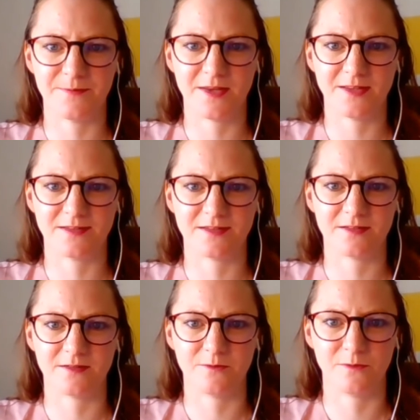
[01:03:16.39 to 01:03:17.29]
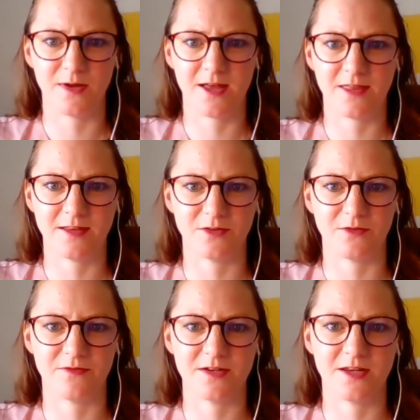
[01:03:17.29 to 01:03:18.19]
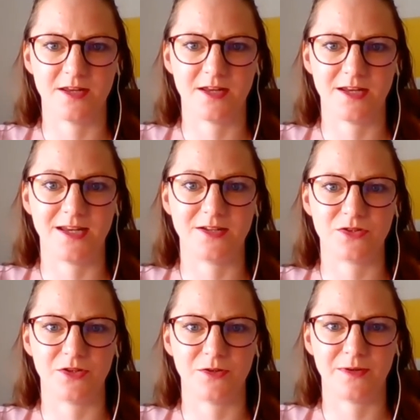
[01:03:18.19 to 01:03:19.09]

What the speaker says: is where there's often an issue.